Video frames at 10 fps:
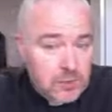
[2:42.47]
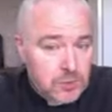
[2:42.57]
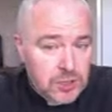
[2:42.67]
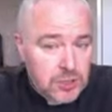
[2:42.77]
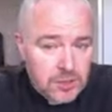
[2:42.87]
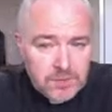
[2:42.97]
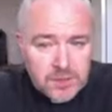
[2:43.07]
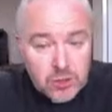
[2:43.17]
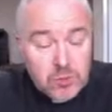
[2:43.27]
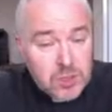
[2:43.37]
which
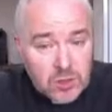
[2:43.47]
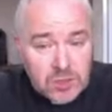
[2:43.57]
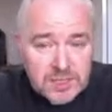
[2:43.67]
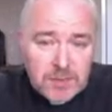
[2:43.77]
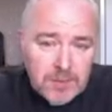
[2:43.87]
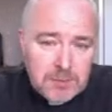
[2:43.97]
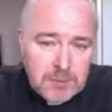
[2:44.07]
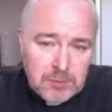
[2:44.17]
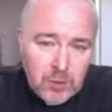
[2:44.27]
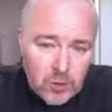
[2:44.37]
some scholars think might be
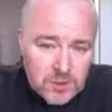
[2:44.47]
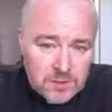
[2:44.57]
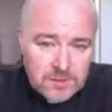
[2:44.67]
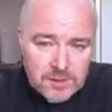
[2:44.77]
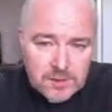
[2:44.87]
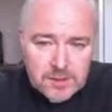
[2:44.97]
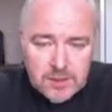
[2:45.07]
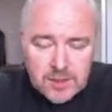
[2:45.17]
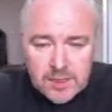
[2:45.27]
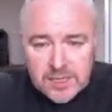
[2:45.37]
part of
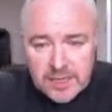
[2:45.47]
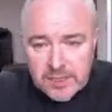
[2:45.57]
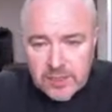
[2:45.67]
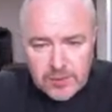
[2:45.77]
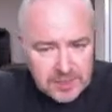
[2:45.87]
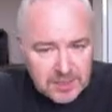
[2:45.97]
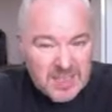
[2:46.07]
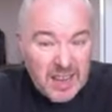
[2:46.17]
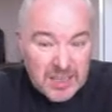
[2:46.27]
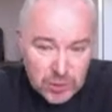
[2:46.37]
2 Corinthians.
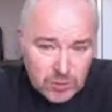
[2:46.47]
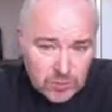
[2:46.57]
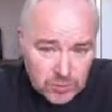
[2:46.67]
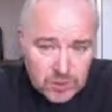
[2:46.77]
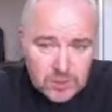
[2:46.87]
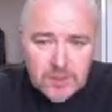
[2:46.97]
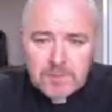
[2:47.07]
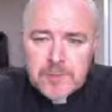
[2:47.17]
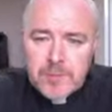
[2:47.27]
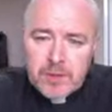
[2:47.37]
I don't.
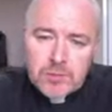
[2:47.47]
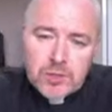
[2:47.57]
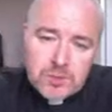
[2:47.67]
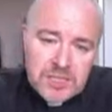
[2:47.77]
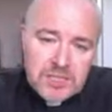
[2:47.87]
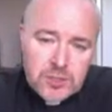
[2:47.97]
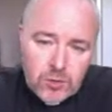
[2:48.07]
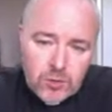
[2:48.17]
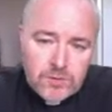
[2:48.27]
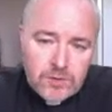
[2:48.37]
But there's been a
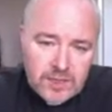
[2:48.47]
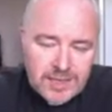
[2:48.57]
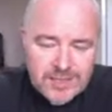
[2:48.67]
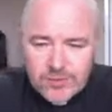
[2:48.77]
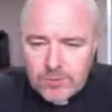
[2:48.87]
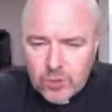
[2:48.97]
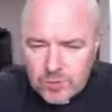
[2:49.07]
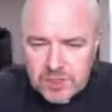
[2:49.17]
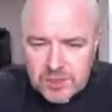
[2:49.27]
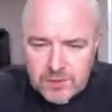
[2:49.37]
sorrowful letter, a
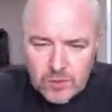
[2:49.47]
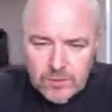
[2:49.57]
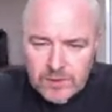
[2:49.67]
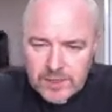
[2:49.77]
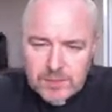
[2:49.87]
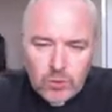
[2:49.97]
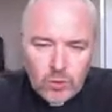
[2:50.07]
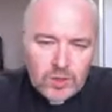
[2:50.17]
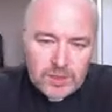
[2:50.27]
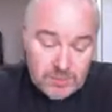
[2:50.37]
moment of conflict.
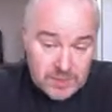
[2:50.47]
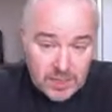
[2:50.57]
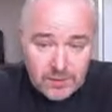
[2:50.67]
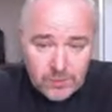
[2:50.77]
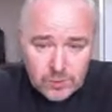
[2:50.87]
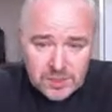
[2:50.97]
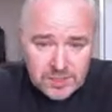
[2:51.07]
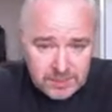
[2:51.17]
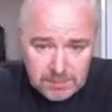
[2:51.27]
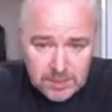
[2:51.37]
Paul himself was
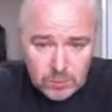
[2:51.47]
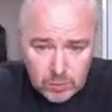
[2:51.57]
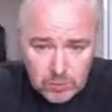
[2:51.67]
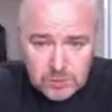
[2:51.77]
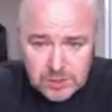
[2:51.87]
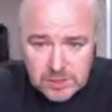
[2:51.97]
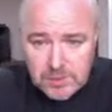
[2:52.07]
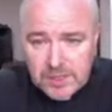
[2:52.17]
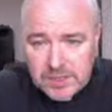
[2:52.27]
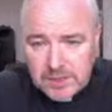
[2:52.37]
deeply wounded
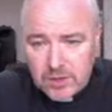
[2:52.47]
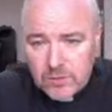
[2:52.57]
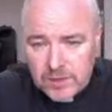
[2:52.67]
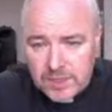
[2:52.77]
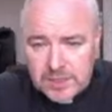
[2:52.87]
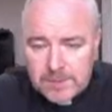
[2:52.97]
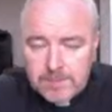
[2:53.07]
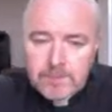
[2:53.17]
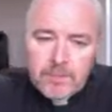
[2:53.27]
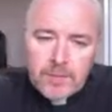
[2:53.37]
by the conflict,
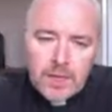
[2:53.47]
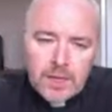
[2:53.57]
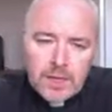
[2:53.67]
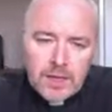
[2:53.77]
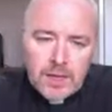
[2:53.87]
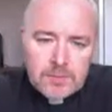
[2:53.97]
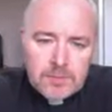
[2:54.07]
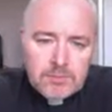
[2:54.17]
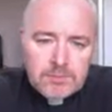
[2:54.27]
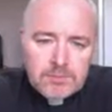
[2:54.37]

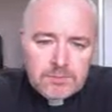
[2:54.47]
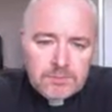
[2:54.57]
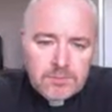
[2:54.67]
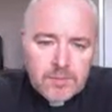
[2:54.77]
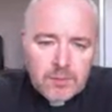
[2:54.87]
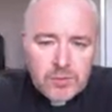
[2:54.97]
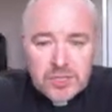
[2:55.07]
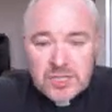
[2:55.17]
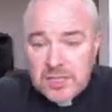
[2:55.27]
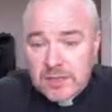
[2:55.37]
but
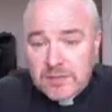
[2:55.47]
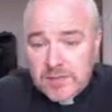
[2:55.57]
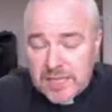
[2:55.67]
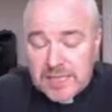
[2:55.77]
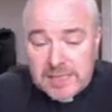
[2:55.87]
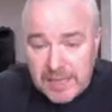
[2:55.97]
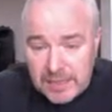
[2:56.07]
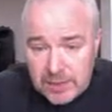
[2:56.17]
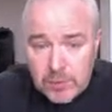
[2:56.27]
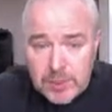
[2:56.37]
he did it
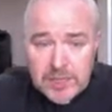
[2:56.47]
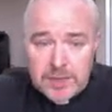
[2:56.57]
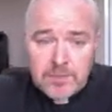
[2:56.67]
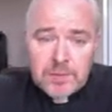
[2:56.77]
anyway.